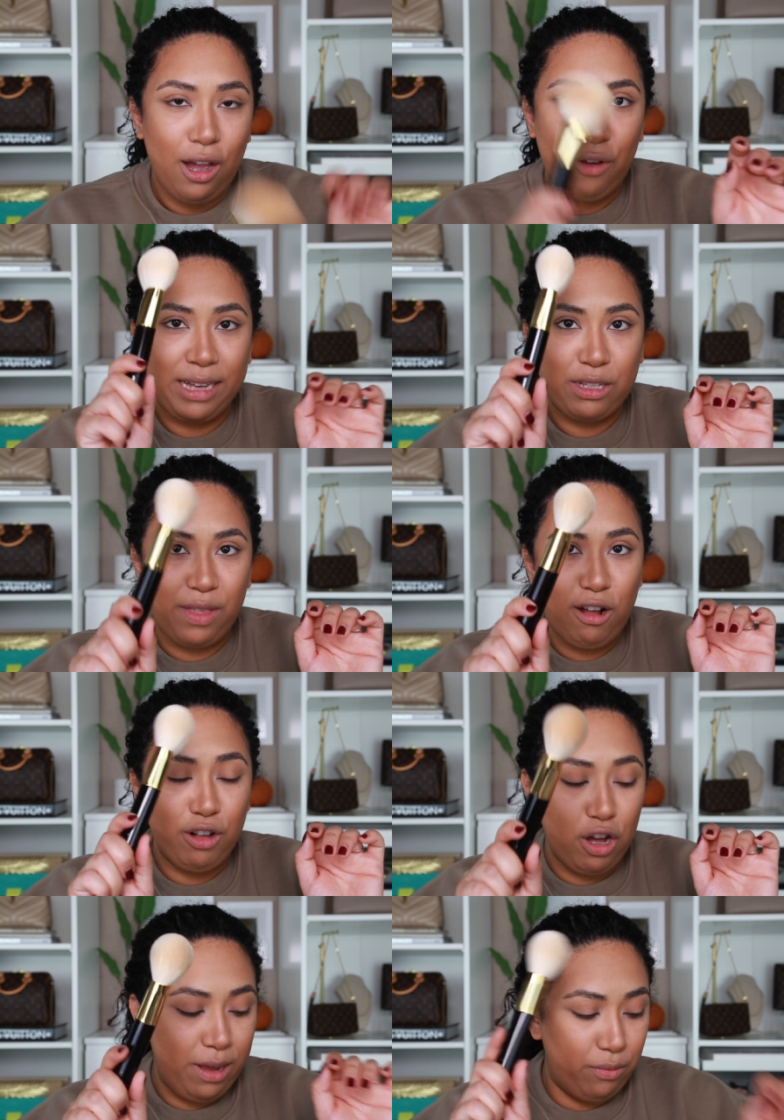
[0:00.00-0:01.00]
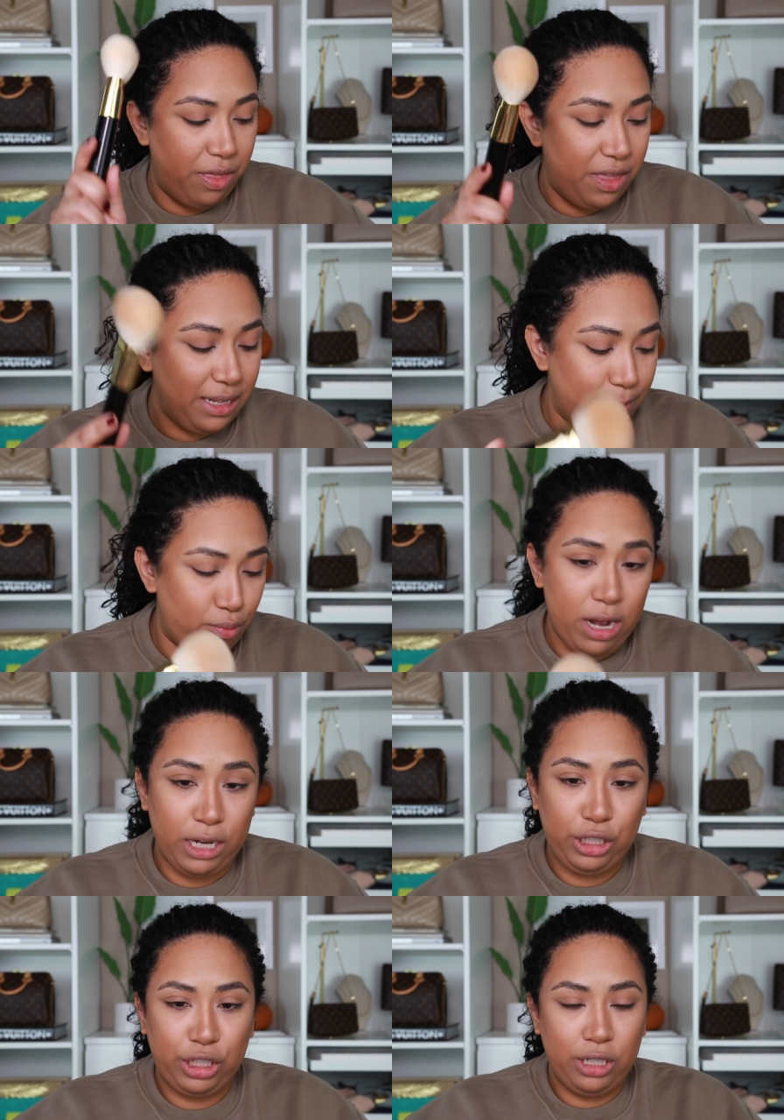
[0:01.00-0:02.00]
Okay, so then I'll go in with this
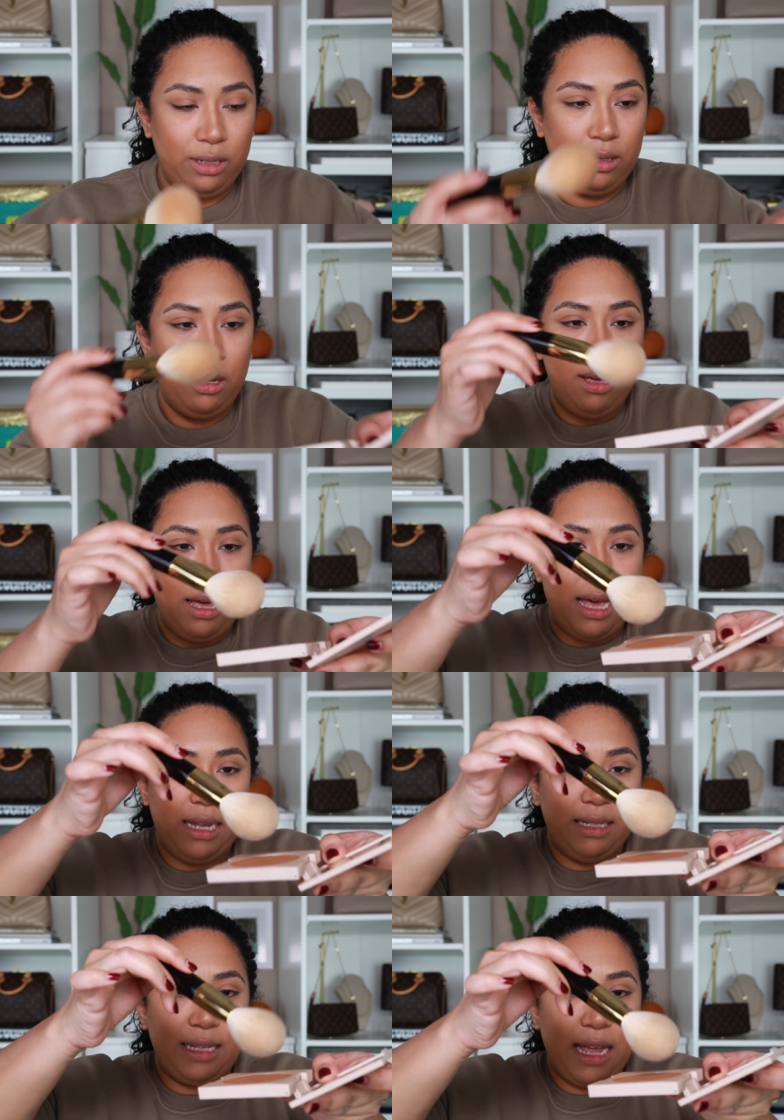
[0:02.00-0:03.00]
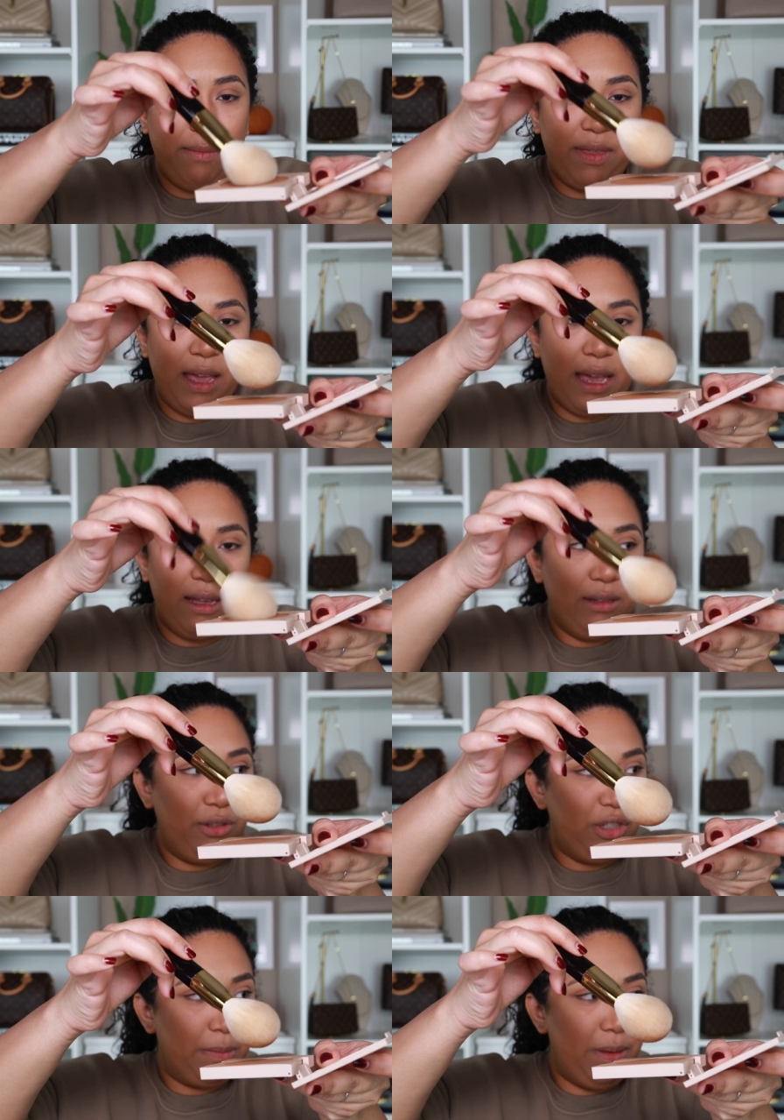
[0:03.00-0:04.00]
brush and same thing,
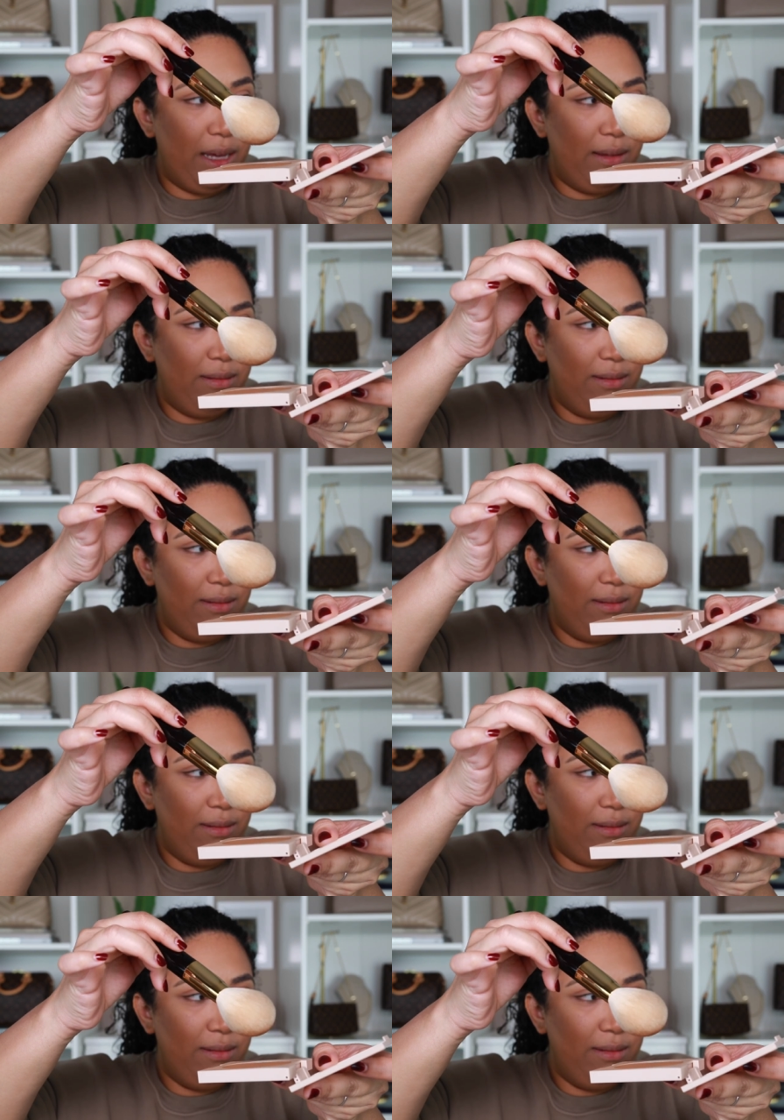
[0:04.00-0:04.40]
just be,